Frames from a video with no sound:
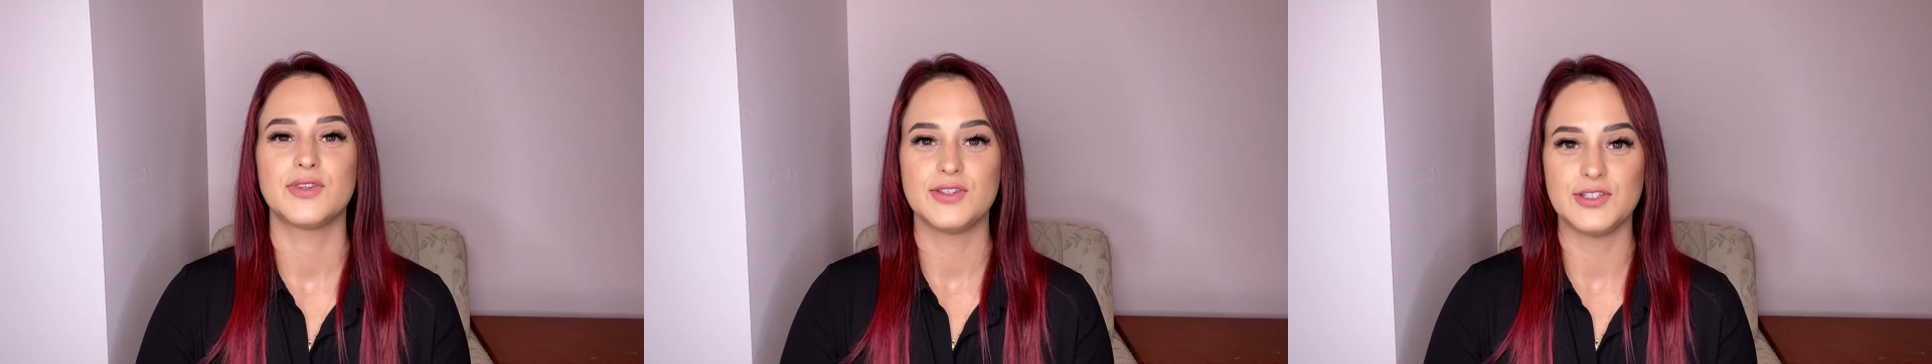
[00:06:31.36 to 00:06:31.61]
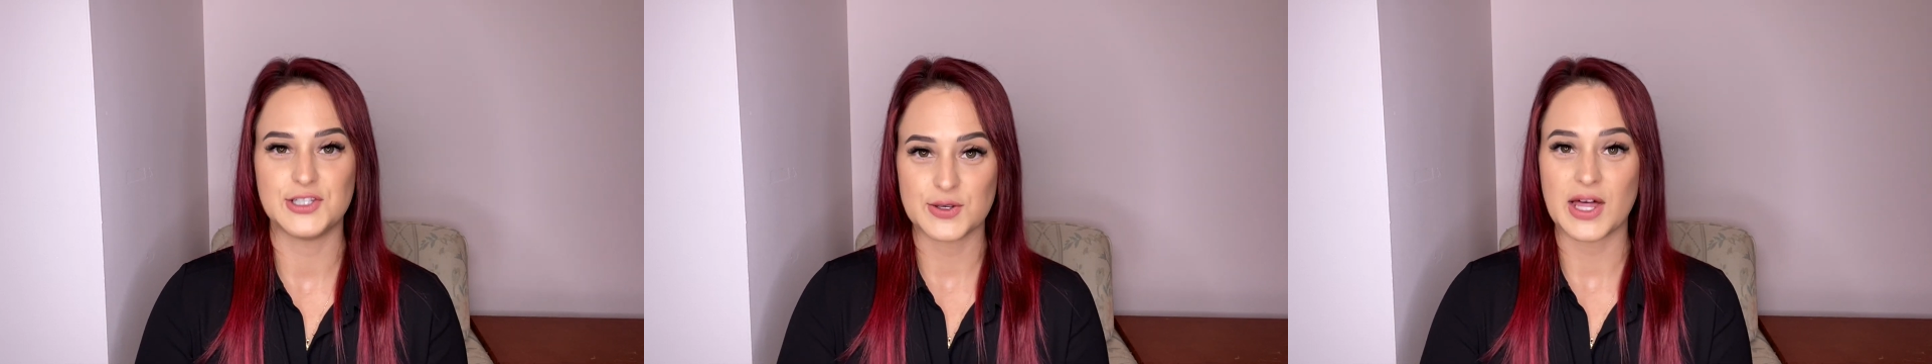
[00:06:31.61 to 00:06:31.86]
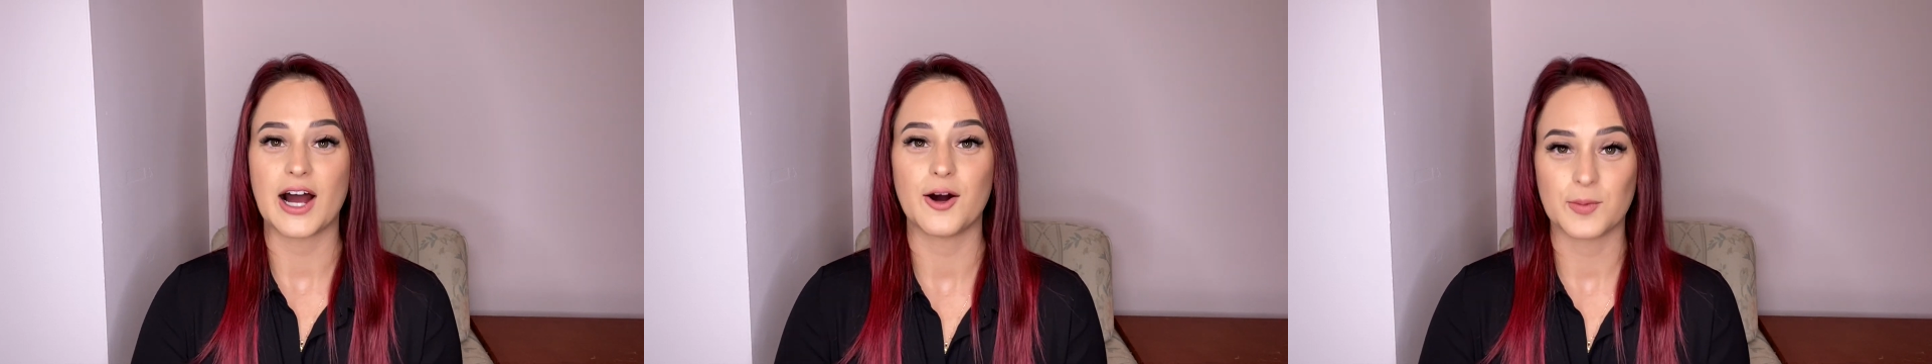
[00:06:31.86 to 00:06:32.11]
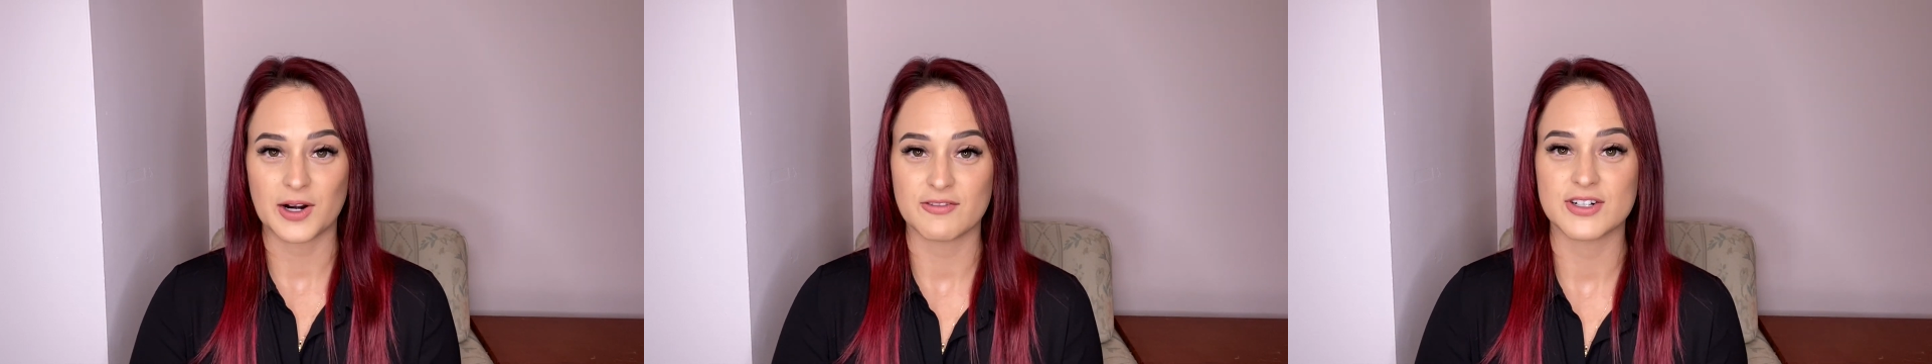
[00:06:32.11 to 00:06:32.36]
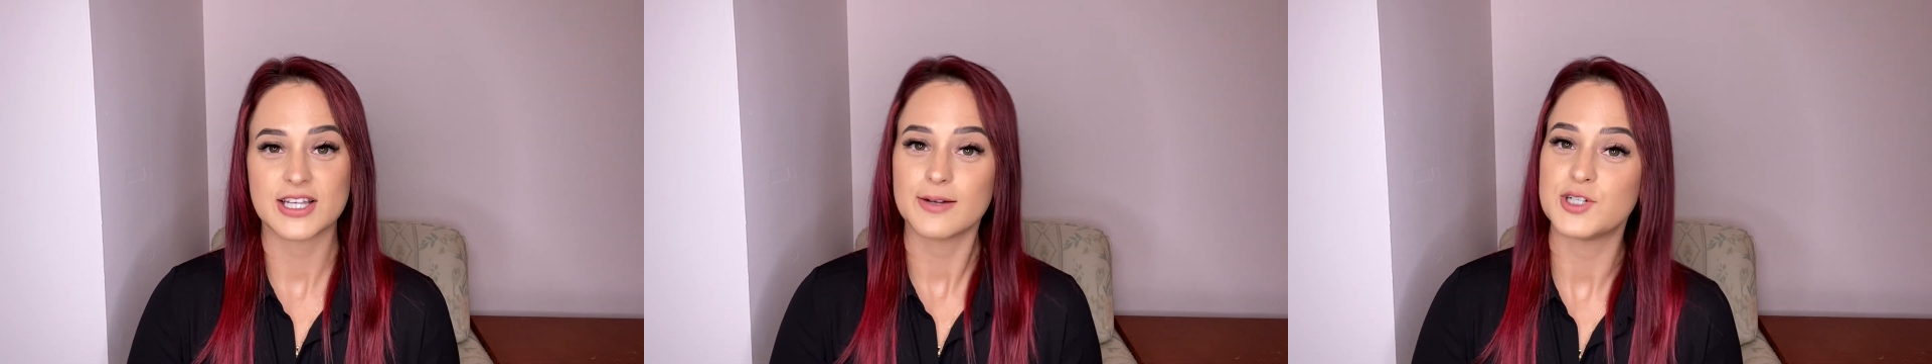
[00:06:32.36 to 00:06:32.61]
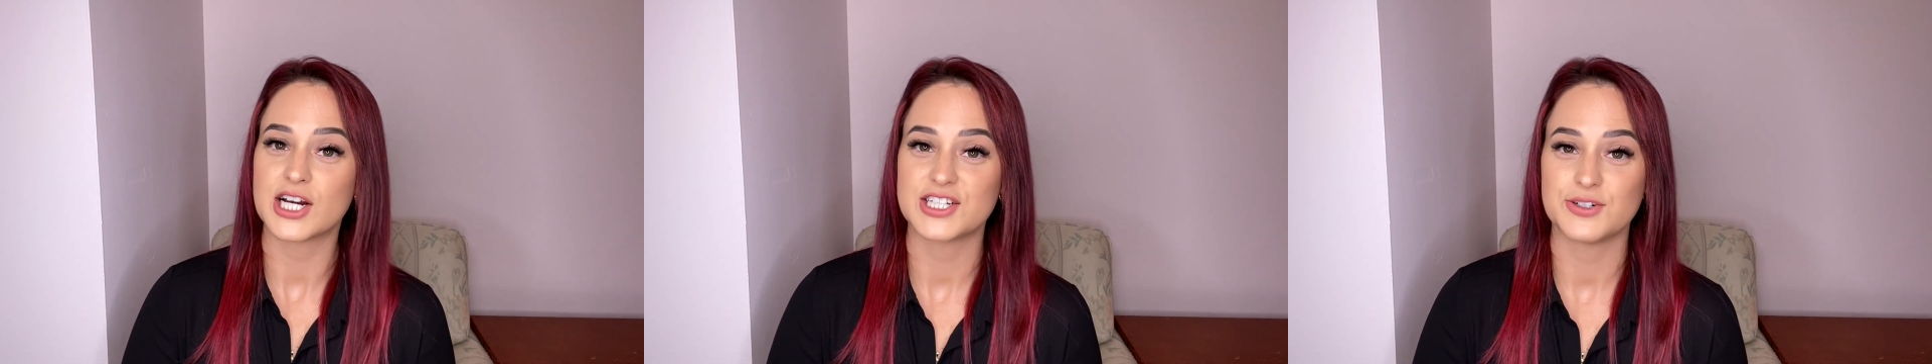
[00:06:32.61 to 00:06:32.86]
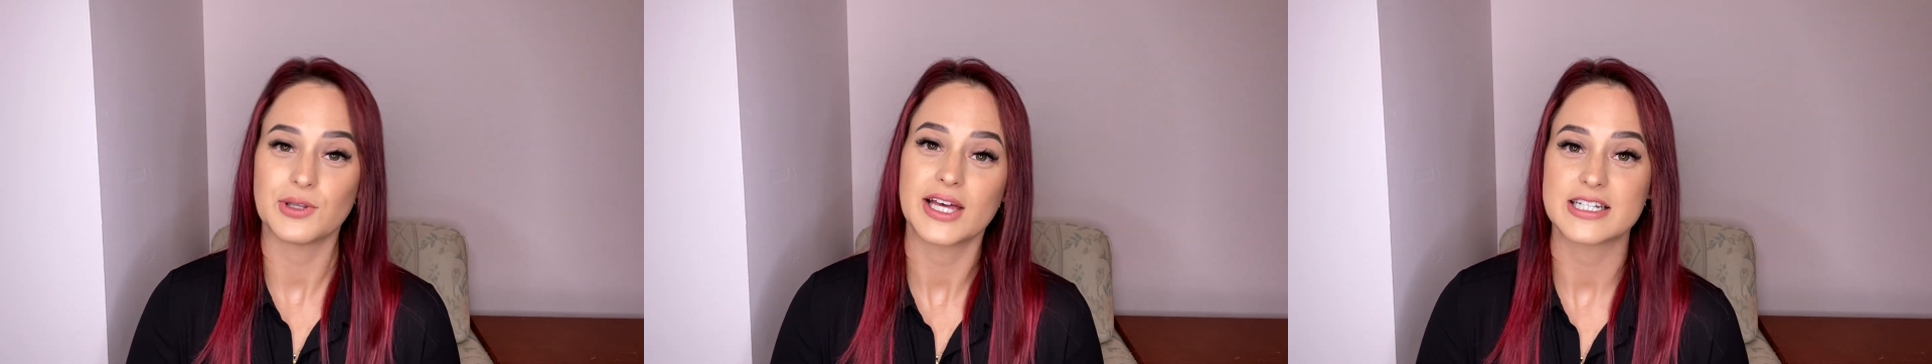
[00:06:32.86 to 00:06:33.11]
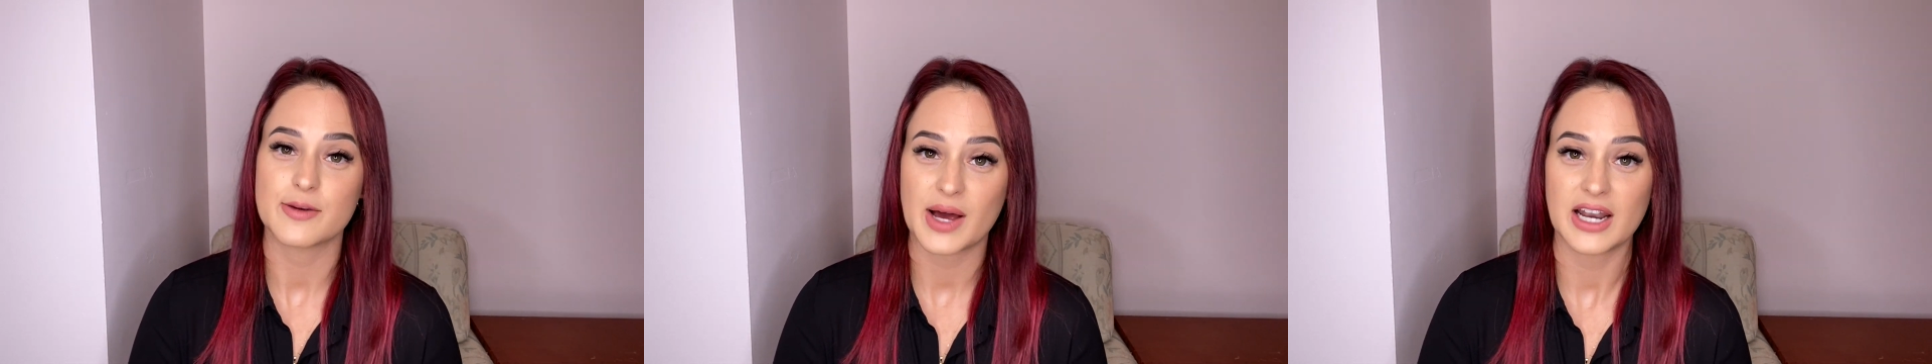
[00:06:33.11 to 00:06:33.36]
do that on whatever subject you'd like
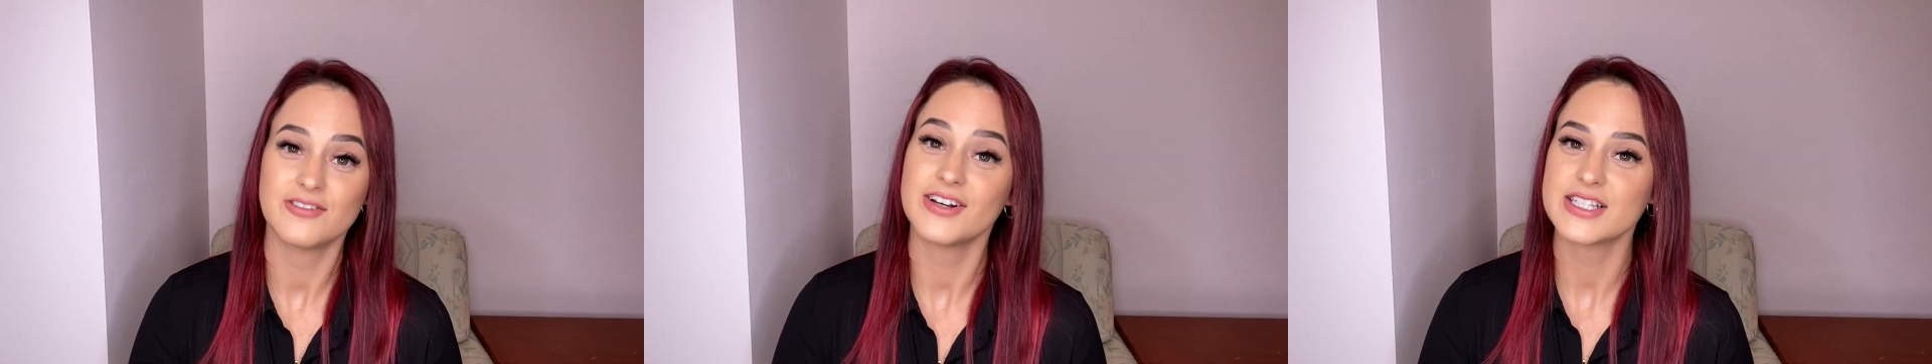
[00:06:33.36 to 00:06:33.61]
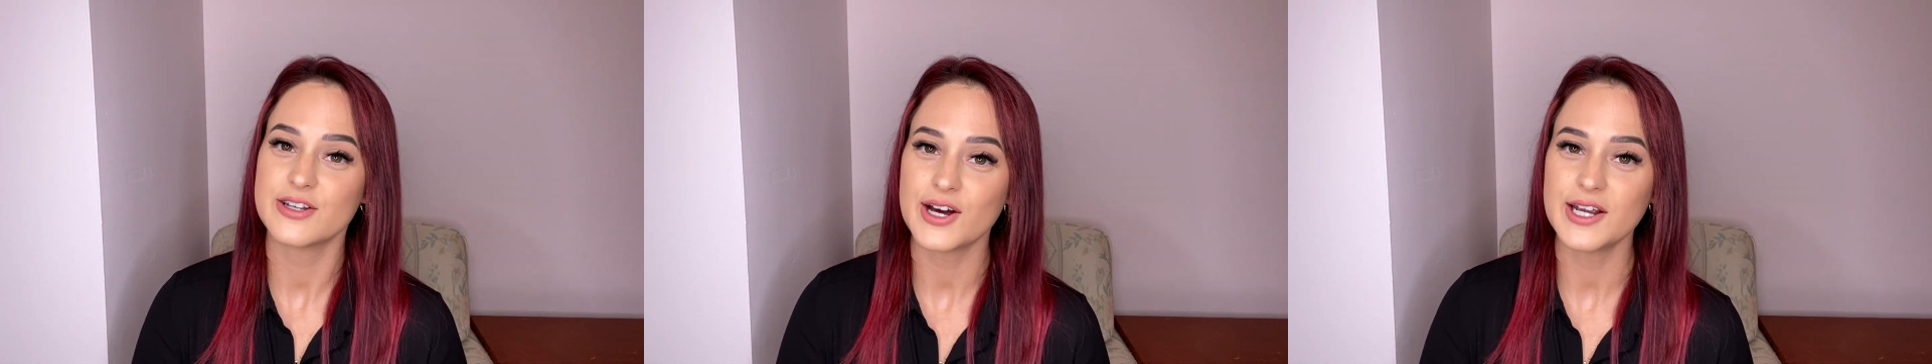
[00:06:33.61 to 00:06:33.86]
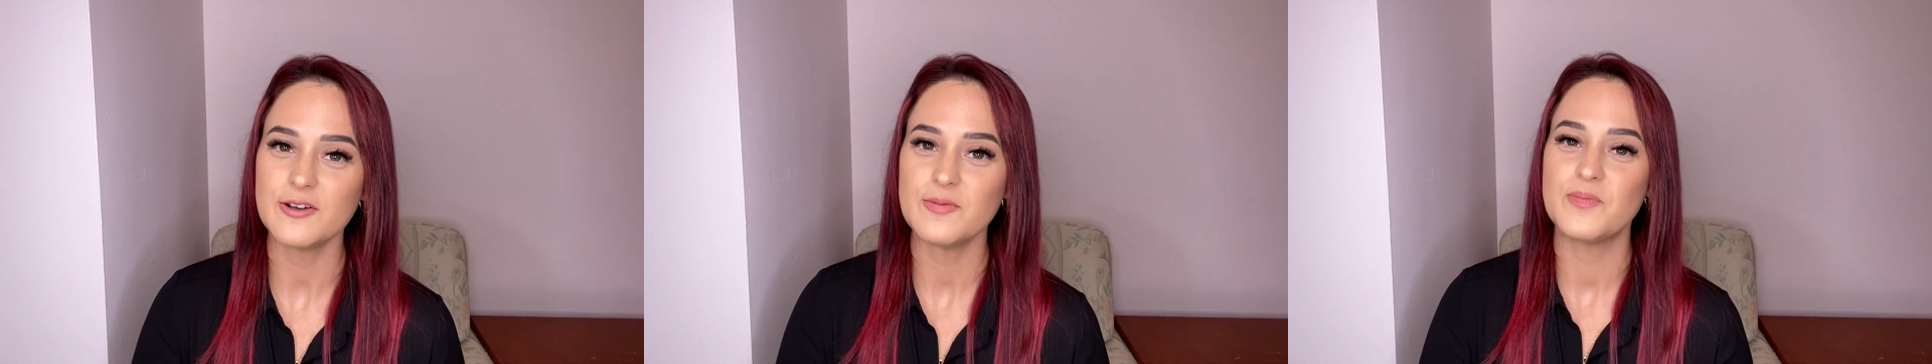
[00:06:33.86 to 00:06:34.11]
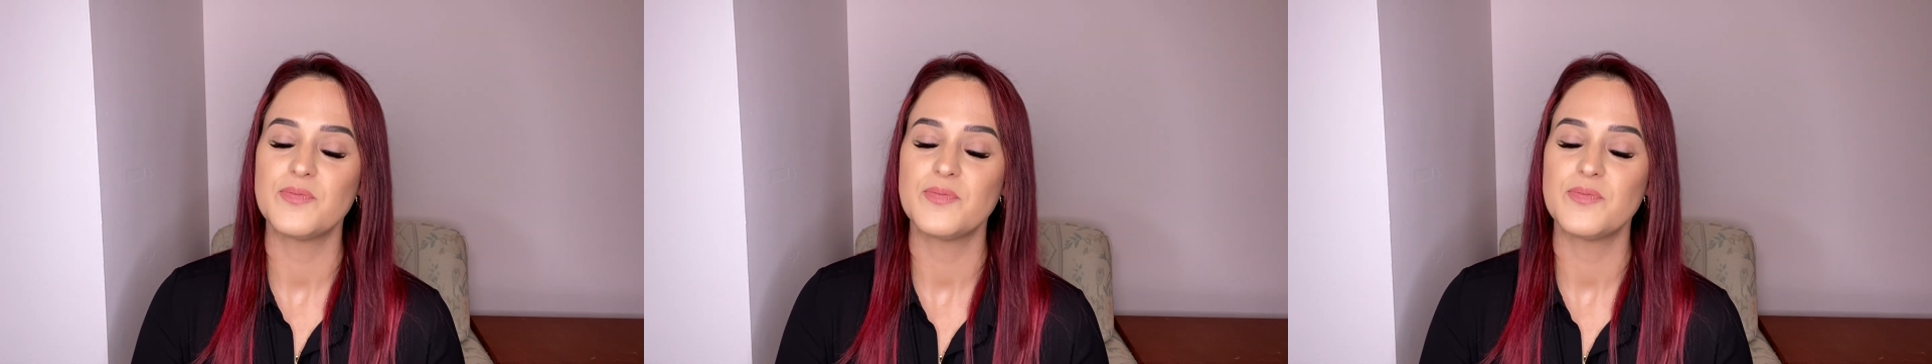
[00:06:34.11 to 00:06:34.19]
to manifest on.